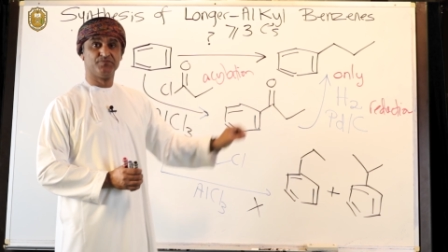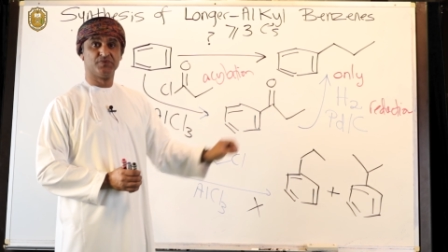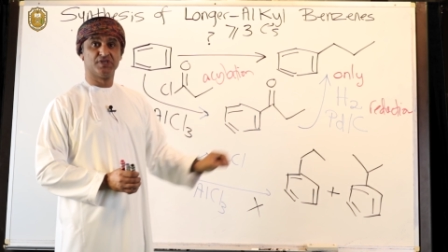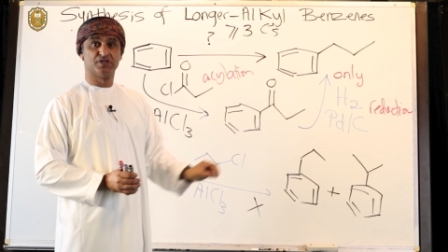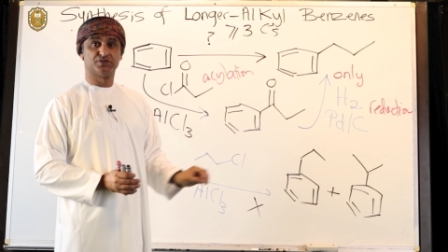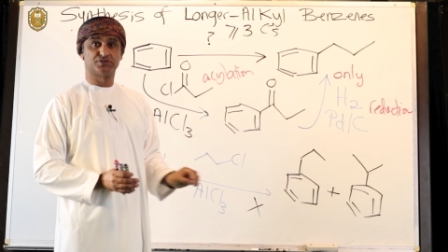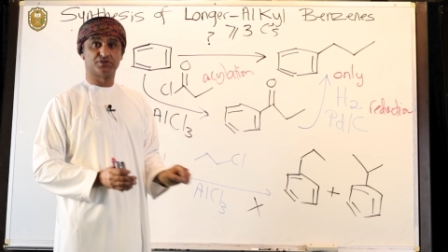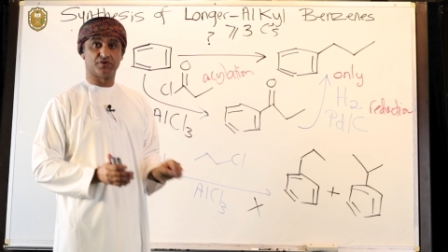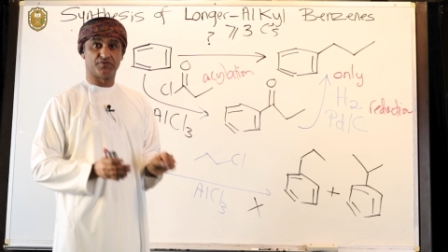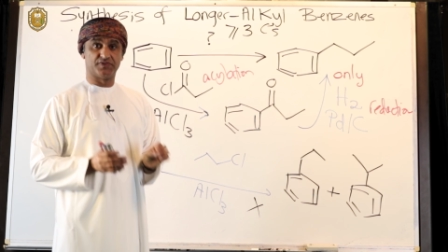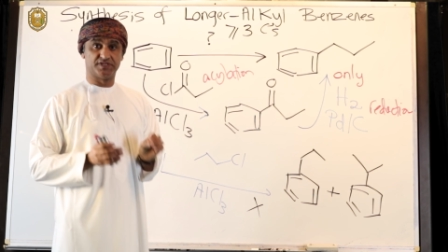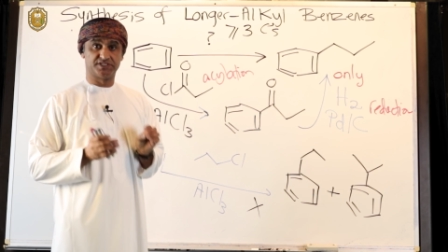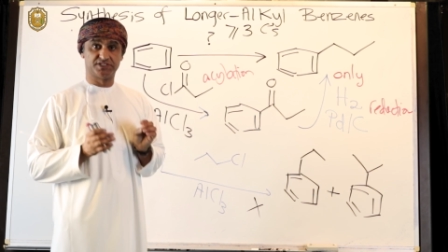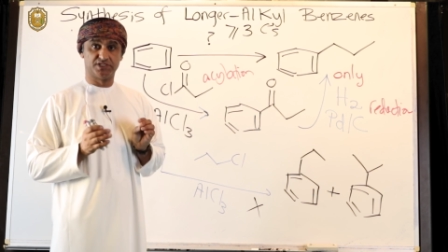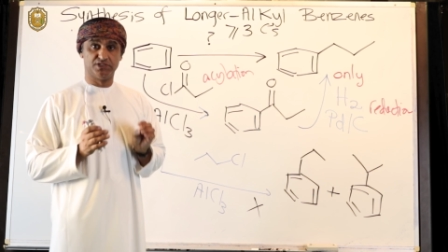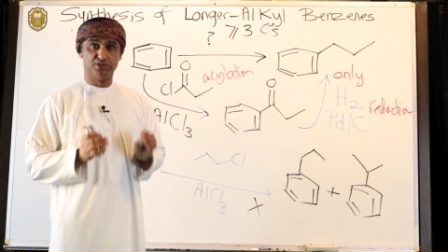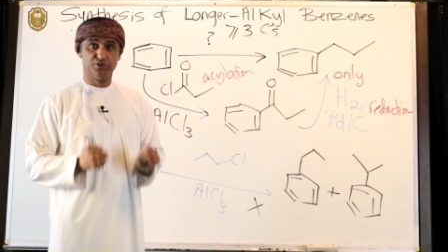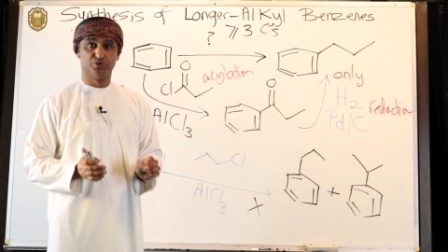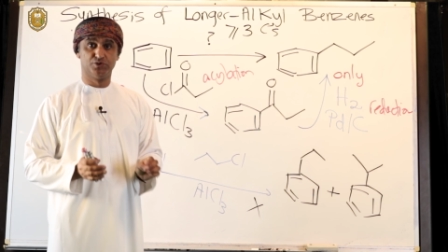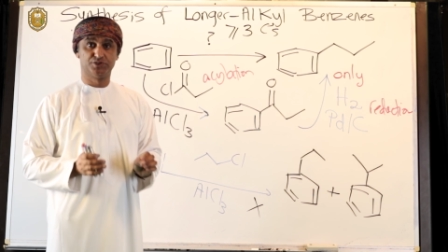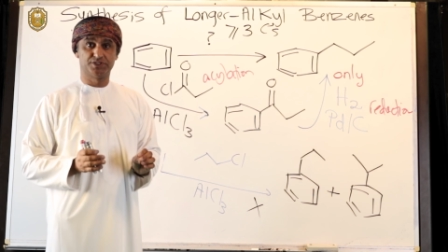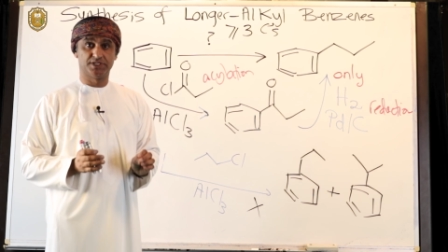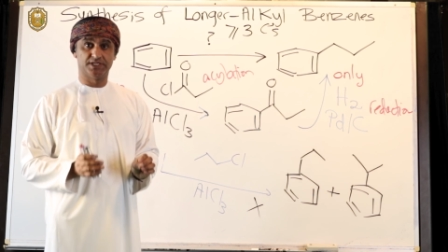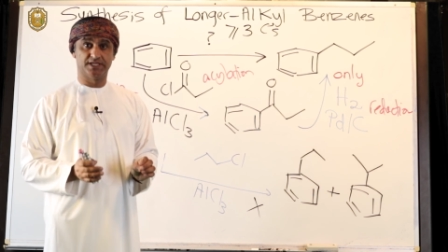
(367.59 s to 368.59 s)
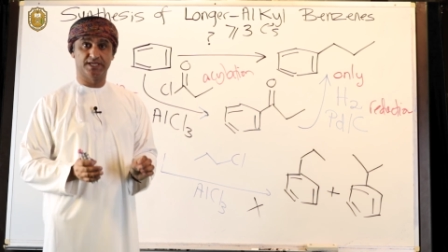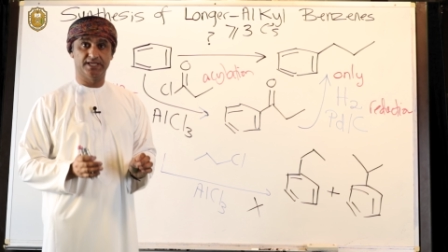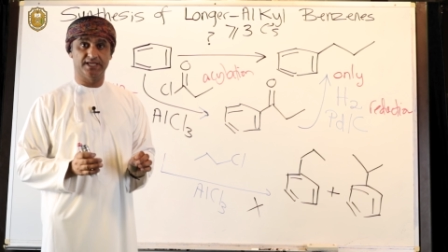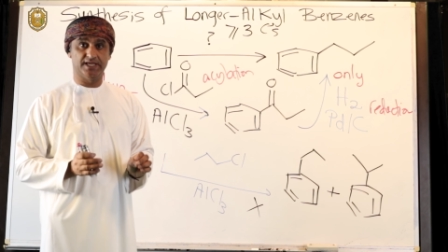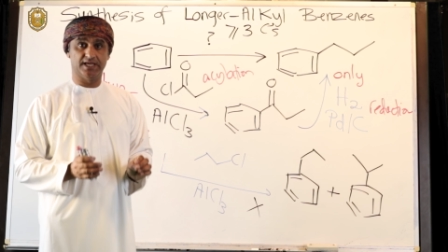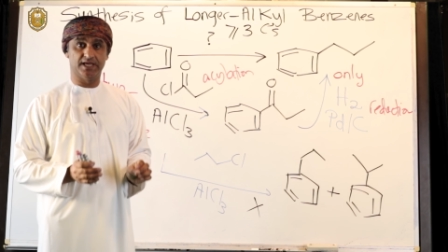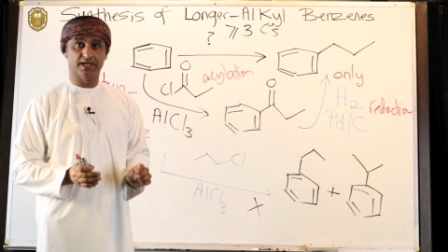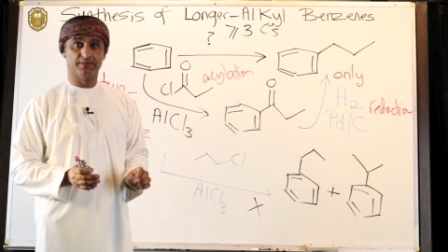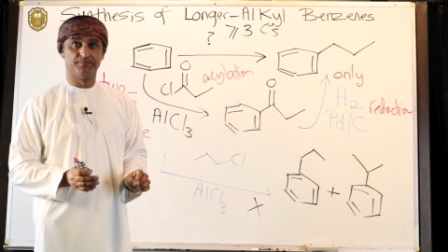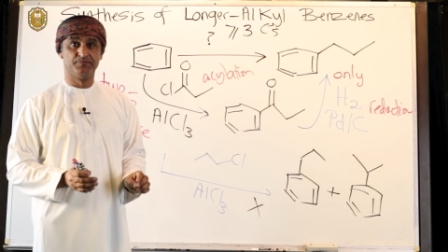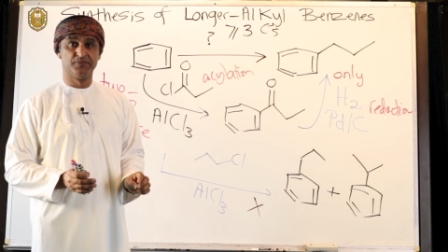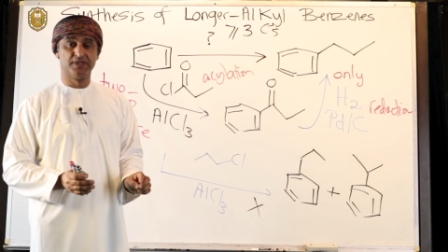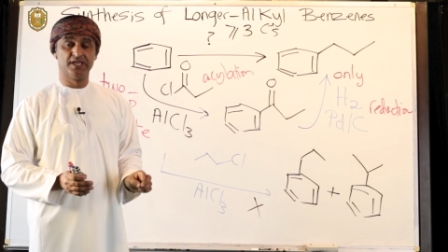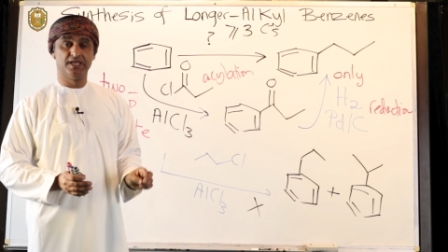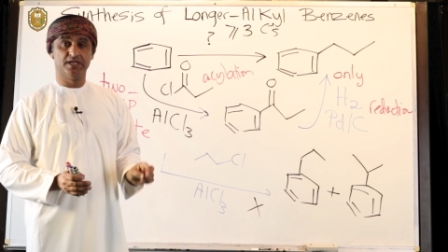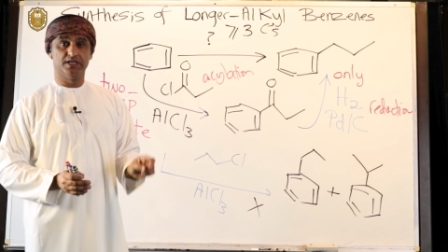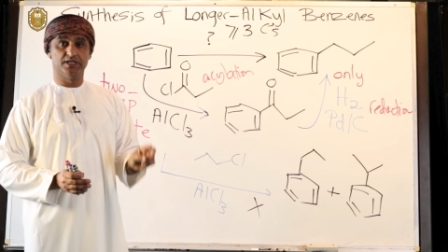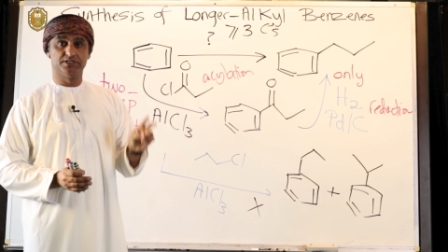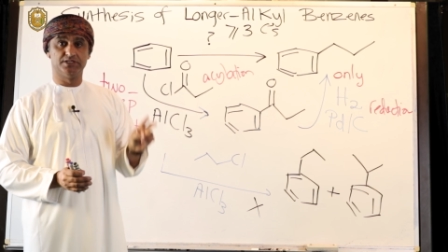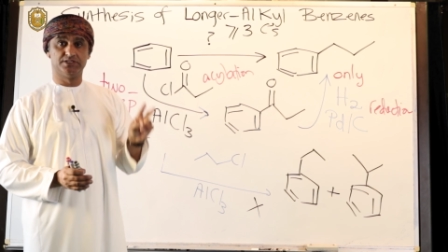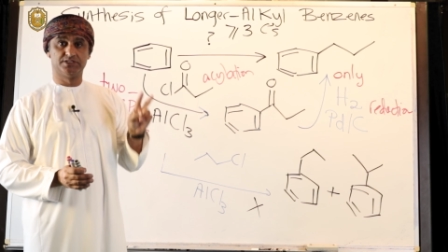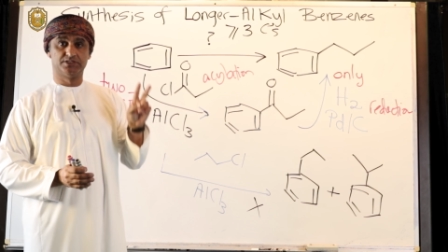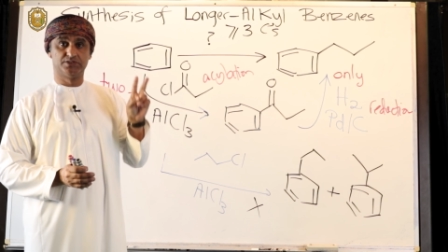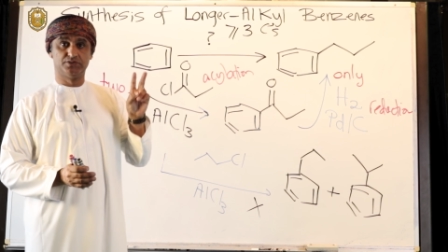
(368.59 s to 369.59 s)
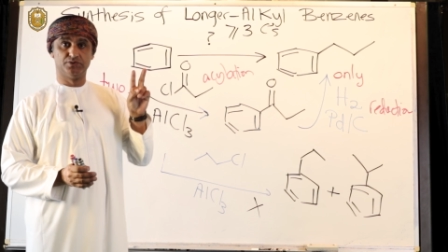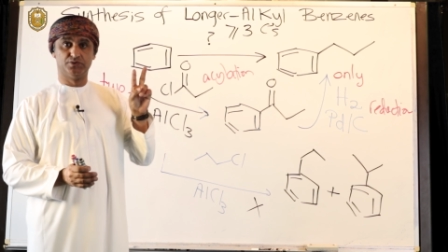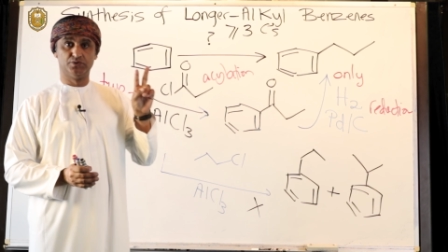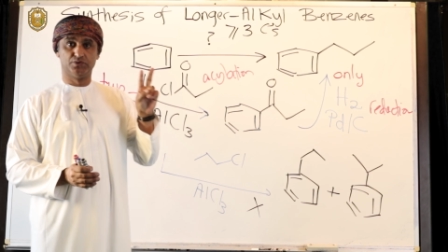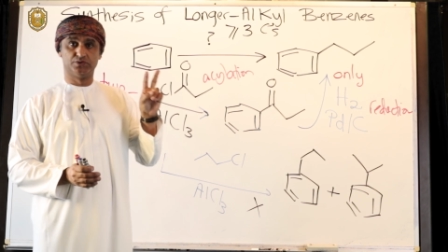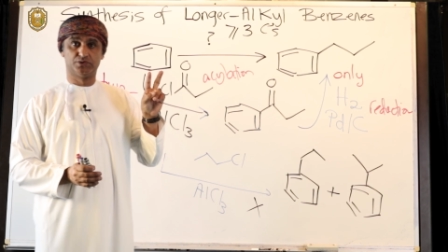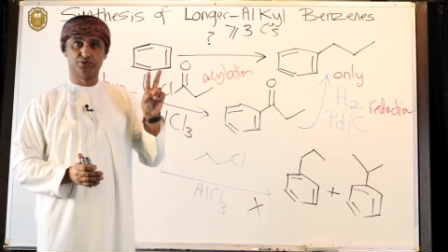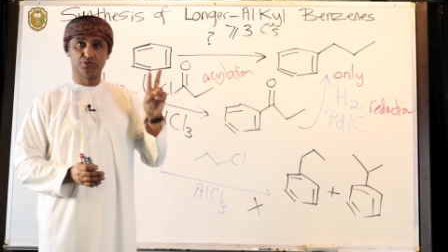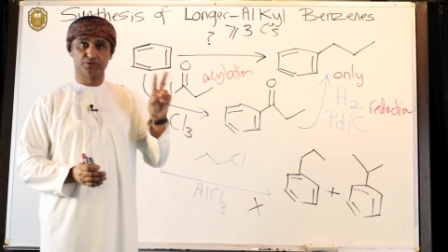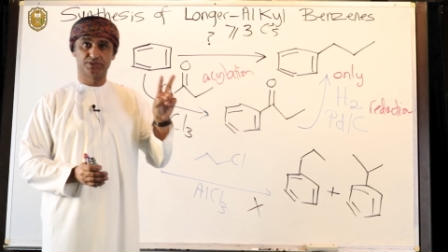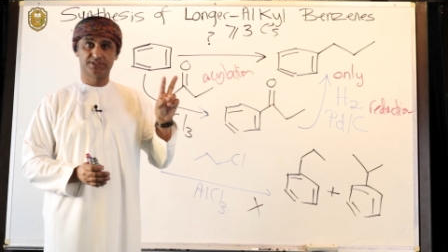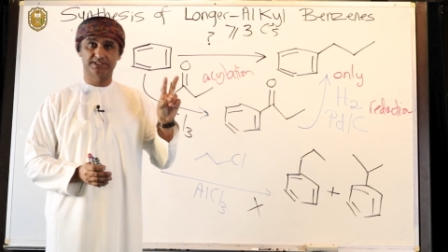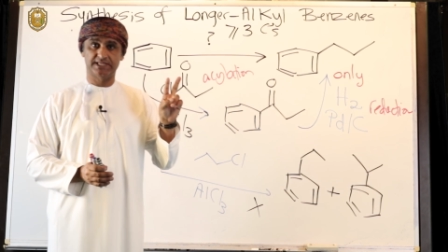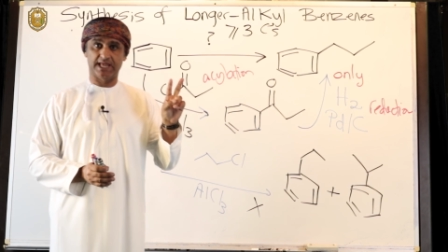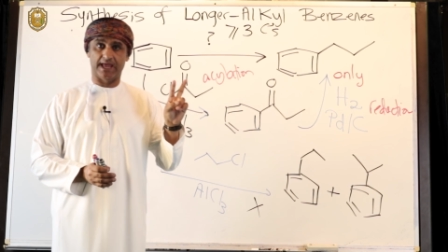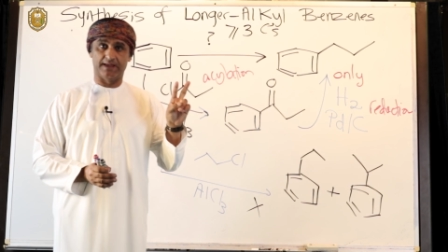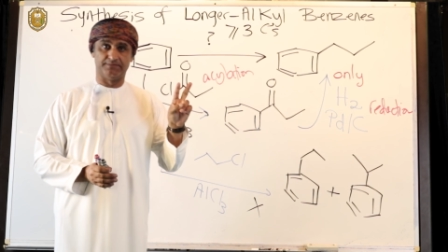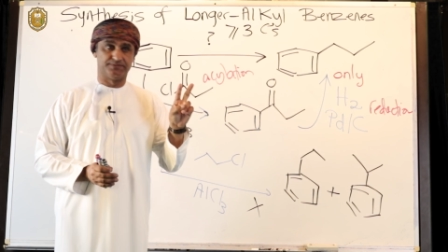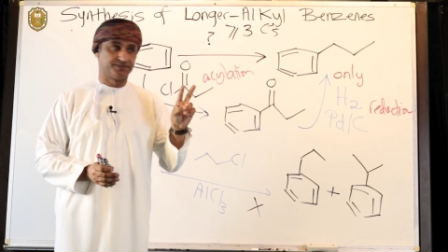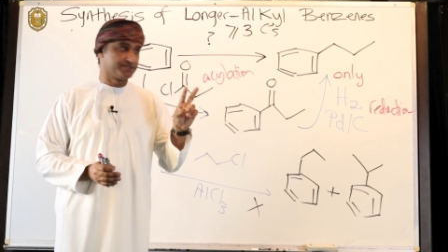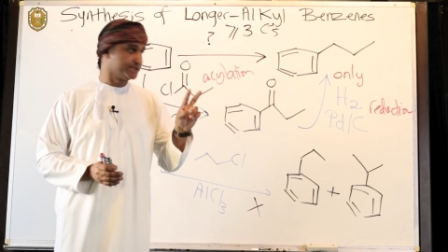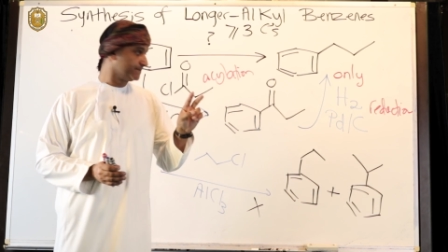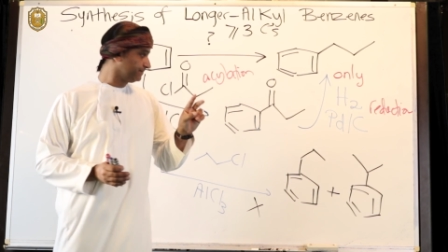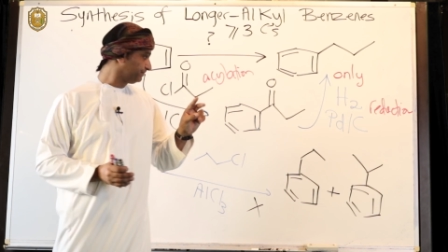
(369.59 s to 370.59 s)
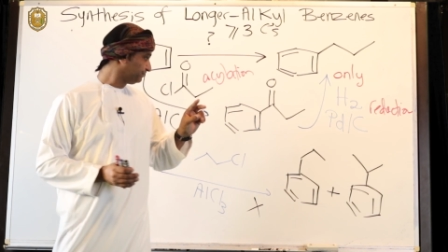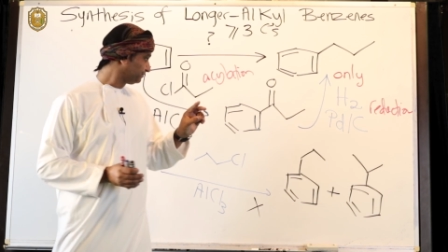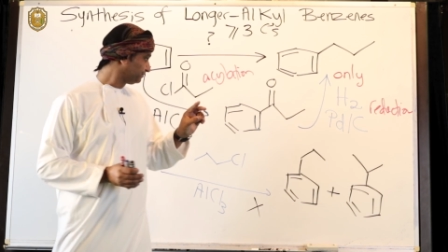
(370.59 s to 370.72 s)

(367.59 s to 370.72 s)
So the solution here is to do 2 steps.